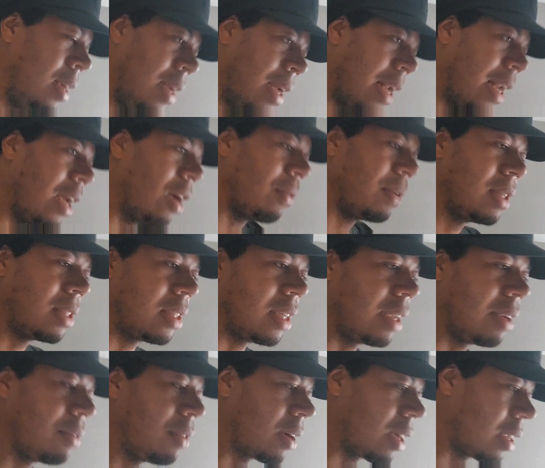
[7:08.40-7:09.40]
and hell, we've
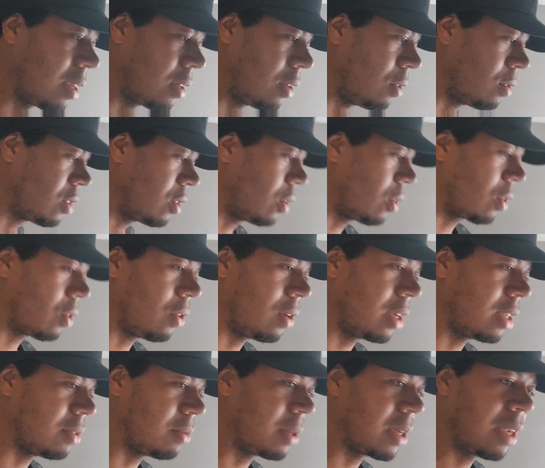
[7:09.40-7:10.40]
seen fucking Oshi no Ko
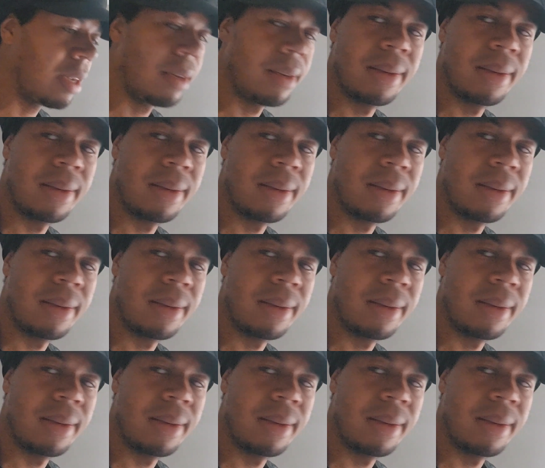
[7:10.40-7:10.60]
this week.